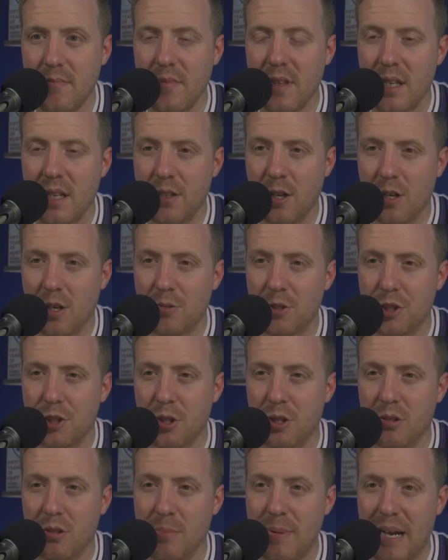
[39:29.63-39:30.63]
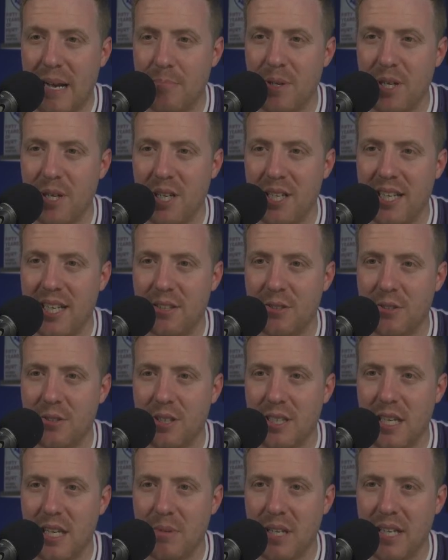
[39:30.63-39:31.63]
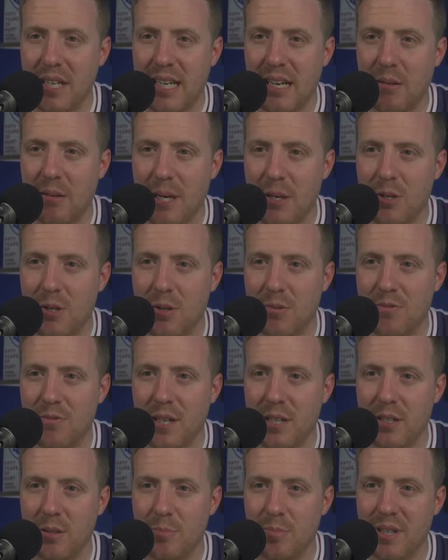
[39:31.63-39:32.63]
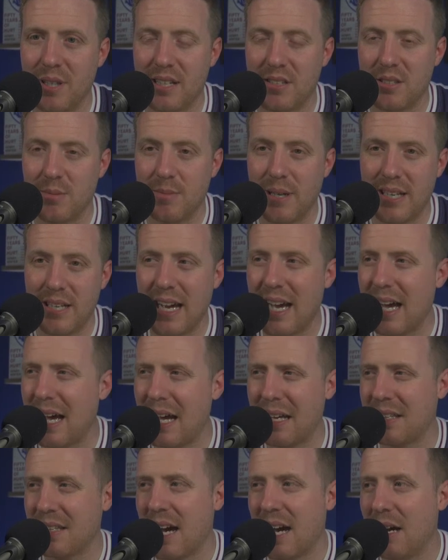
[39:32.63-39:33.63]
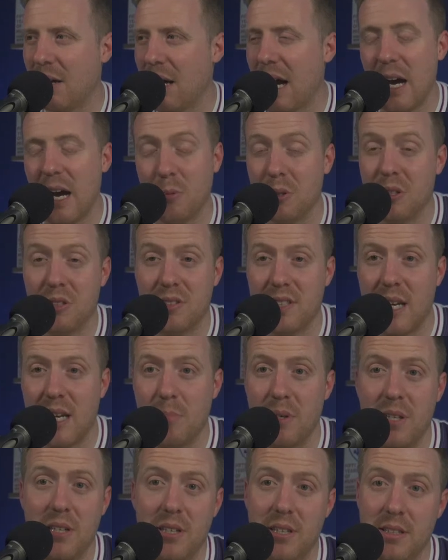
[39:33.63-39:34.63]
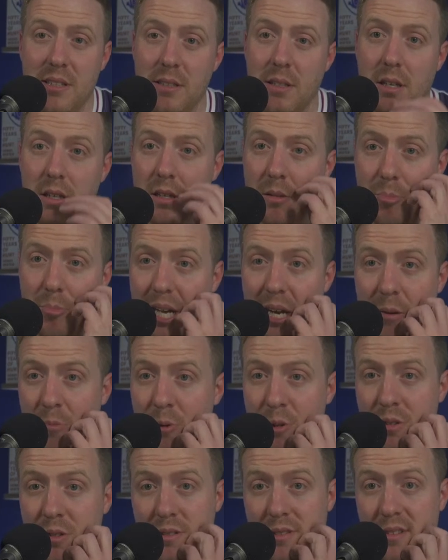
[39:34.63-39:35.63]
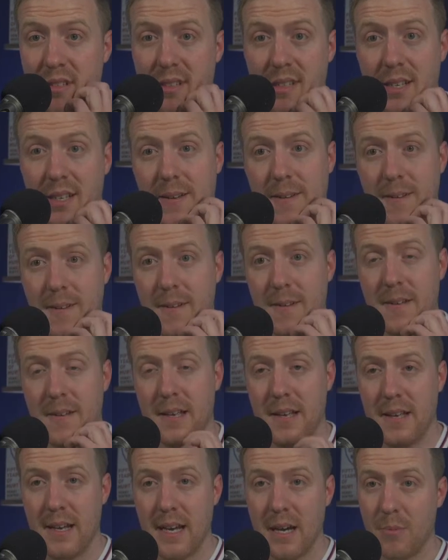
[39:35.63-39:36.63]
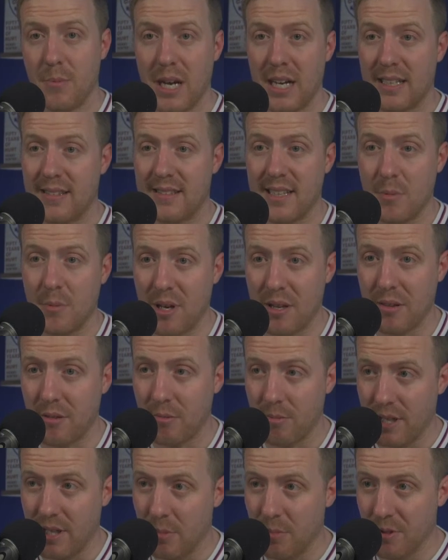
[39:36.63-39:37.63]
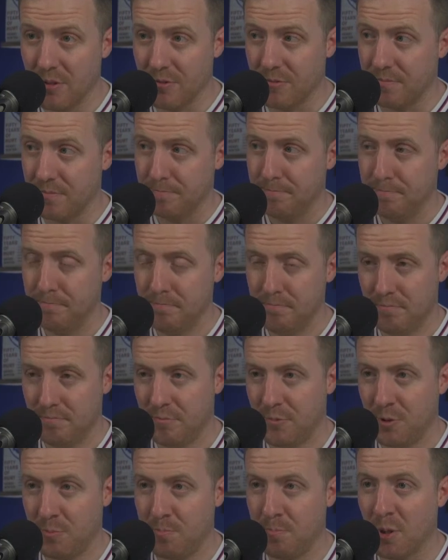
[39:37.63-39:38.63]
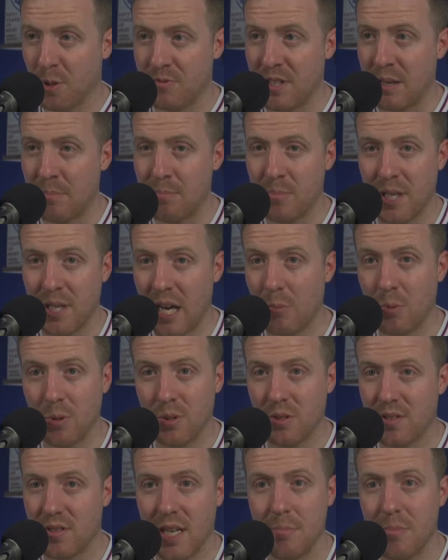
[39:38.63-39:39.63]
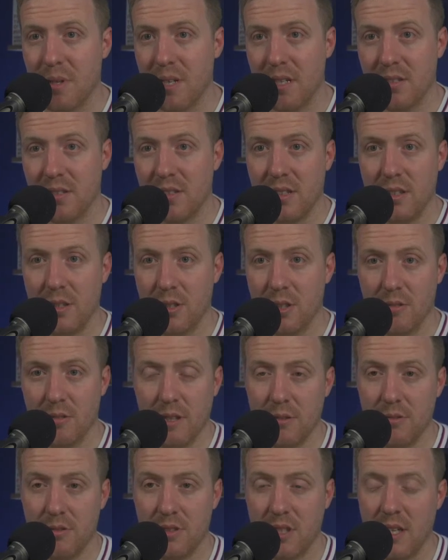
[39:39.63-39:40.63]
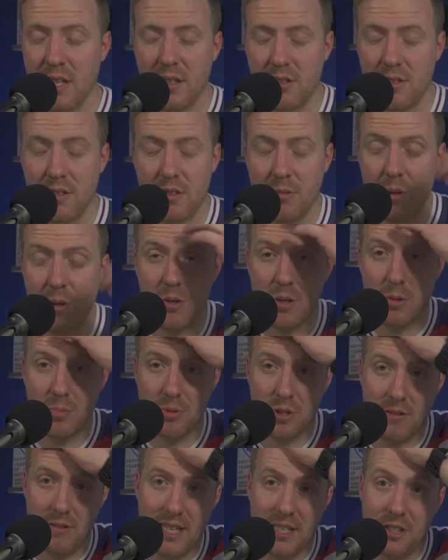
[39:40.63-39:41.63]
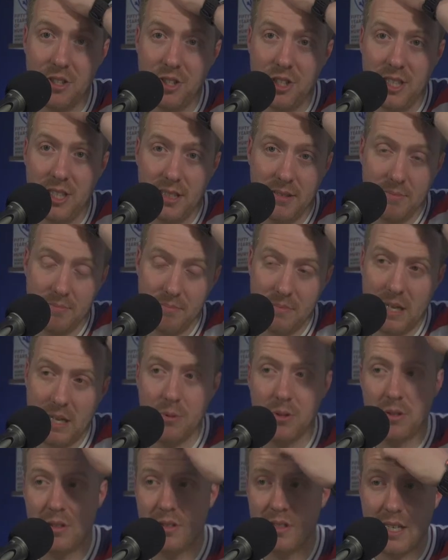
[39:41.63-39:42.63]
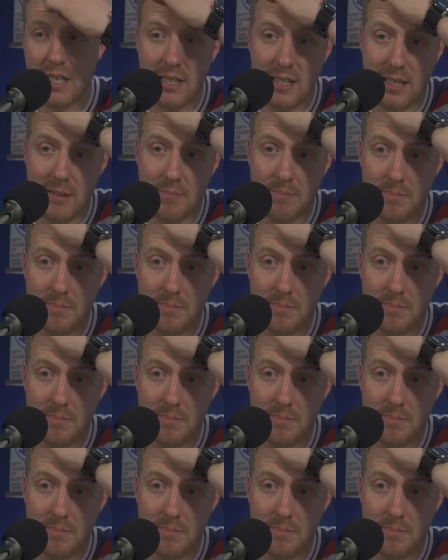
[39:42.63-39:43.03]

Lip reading: Not sure about Burnley. He had a good game in Carabao Cup final, but that's about it. I wouldn't take Burn on the play. I wouldn't. I'd take Branthwaite above above Dan Burn. I wouldn't take Burn to the Euros, to the World Cup, next year. I wouldn't take him.